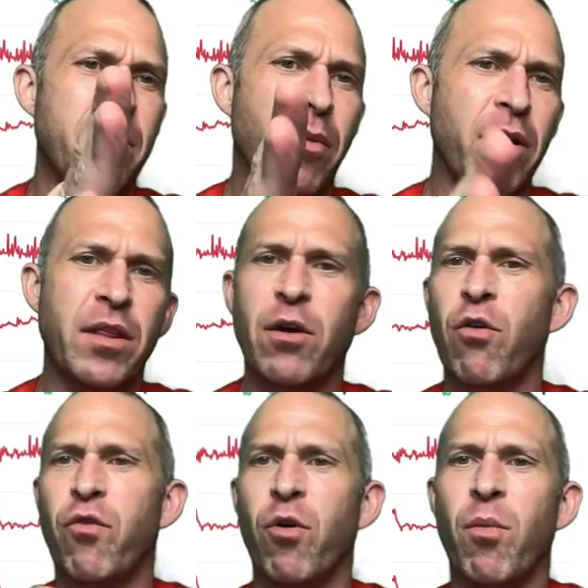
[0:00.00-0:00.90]
month. The
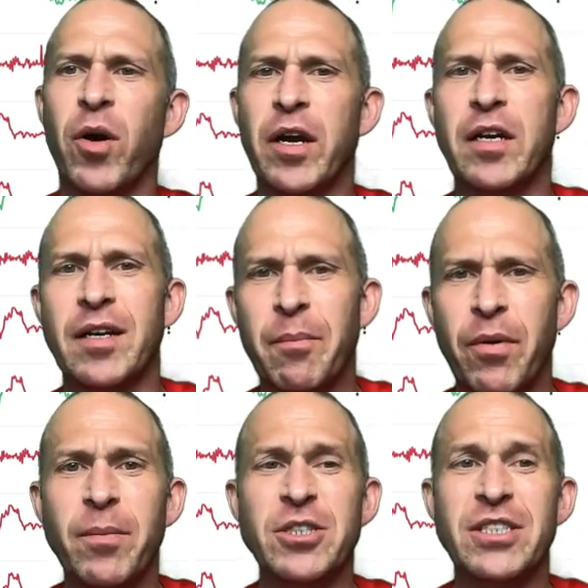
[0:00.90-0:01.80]
overall market
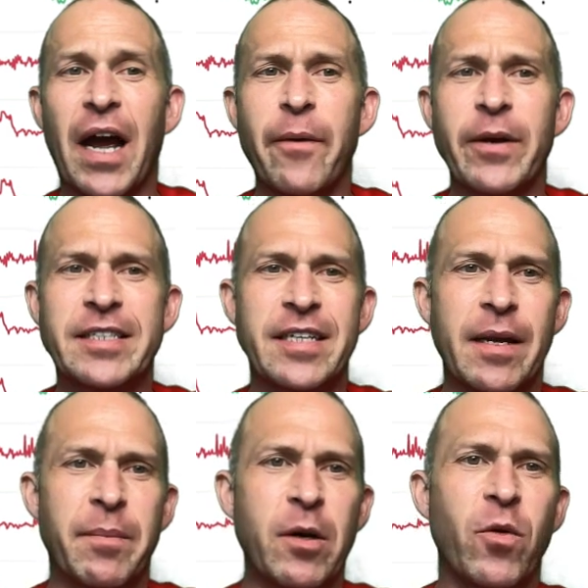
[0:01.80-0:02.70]
pretty much sideways
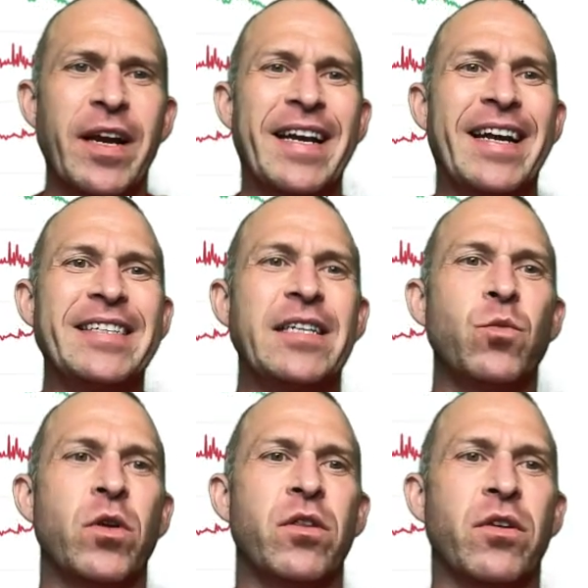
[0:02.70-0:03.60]
today. Bitcoin at
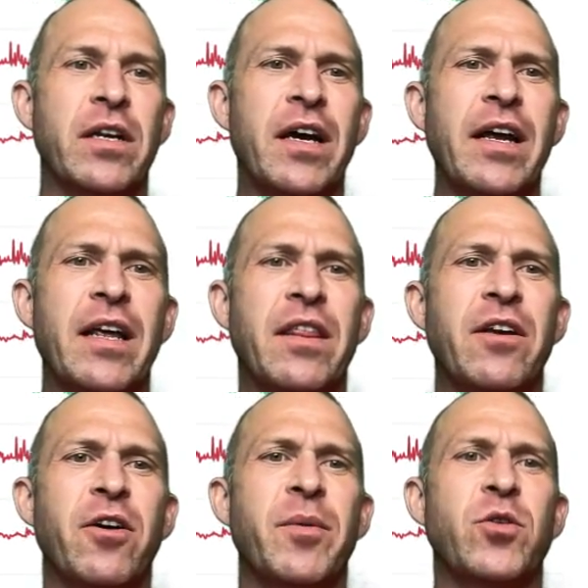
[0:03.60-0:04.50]
19,139,
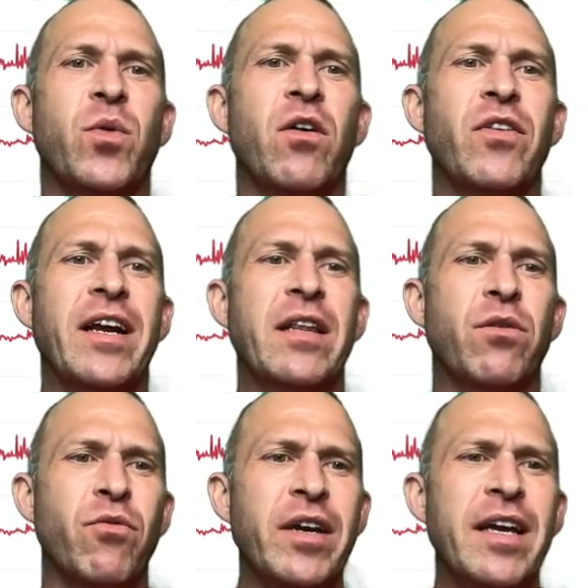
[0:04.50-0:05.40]
Ethereum at
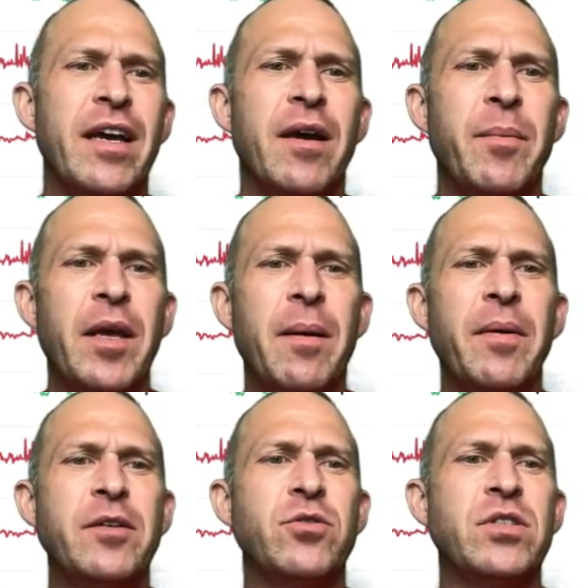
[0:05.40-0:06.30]
1293,
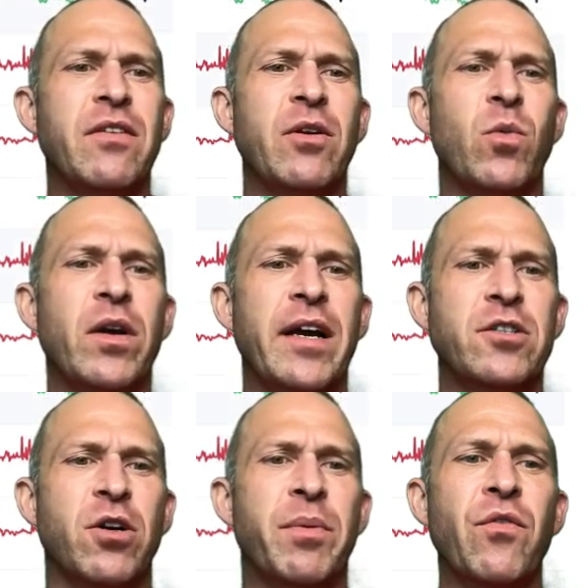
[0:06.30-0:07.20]
BNB 271,
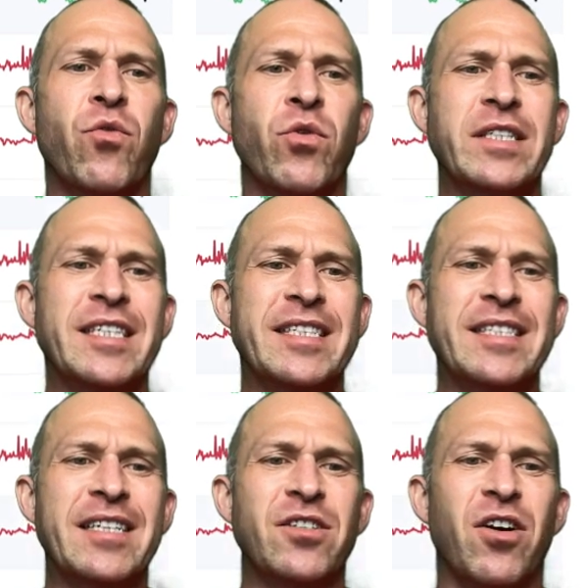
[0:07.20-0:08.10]
XRP 46
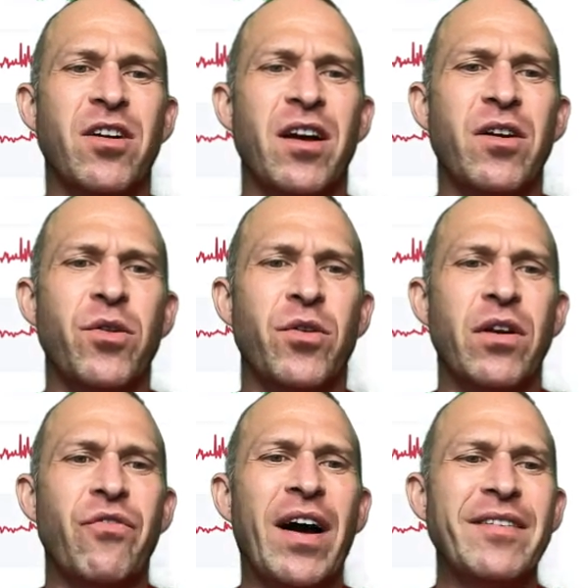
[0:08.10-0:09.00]
cents, Cardano
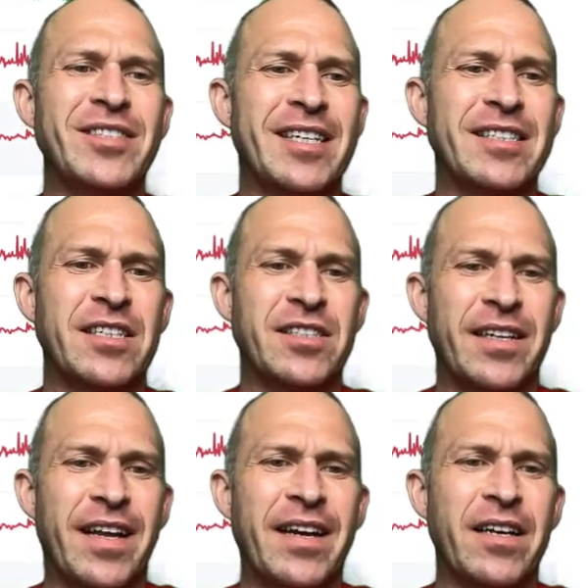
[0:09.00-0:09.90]
35 cents,
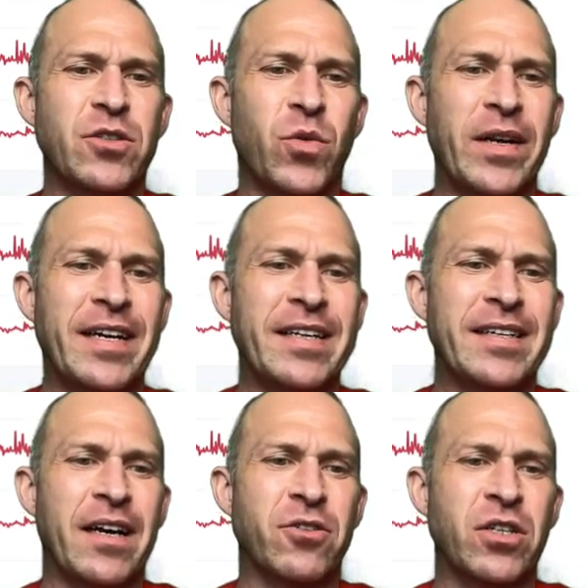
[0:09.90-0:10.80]
Solana
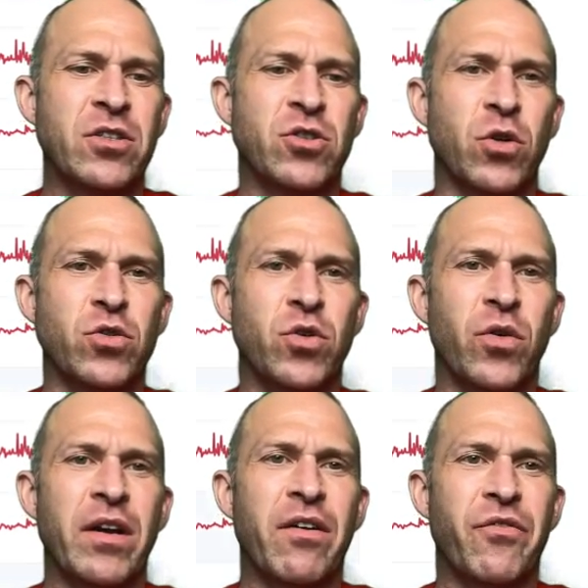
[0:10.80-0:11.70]
$29, and
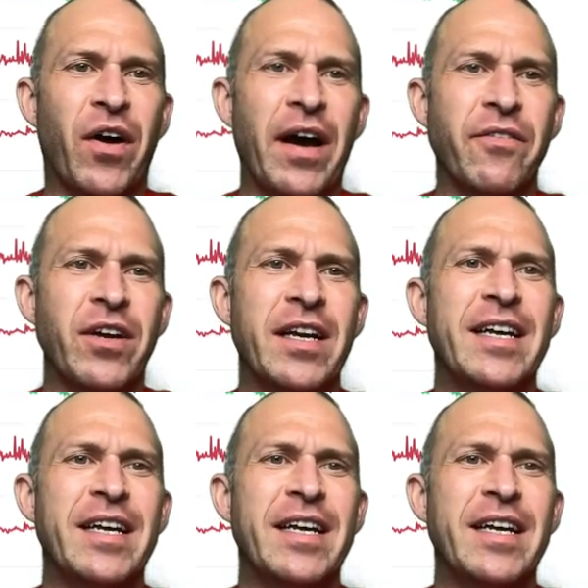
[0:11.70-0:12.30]
Dogecoin 5